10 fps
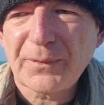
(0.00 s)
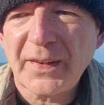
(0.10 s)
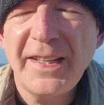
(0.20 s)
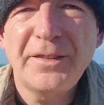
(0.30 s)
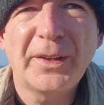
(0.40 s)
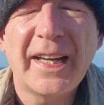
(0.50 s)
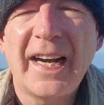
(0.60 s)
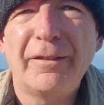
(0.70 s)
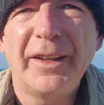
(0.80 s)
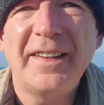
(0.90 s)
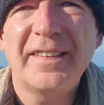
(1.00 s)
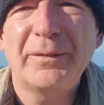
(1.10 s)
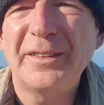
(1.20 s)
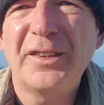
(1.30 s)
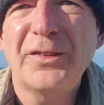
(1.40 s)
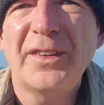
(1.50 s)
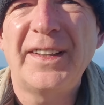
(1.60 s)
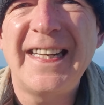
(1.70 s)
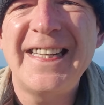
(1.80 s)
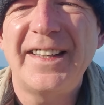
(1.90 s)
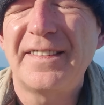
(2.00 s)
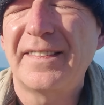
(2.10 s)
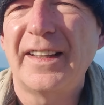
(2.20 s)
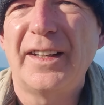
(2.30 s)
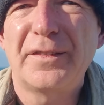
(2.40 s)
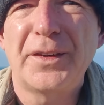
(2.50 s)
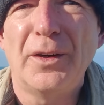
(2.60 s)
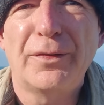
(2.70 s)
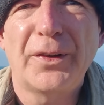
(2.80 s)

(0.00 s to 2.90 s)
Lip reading: he took care of her, and he said, well, she doesn't need this stuff.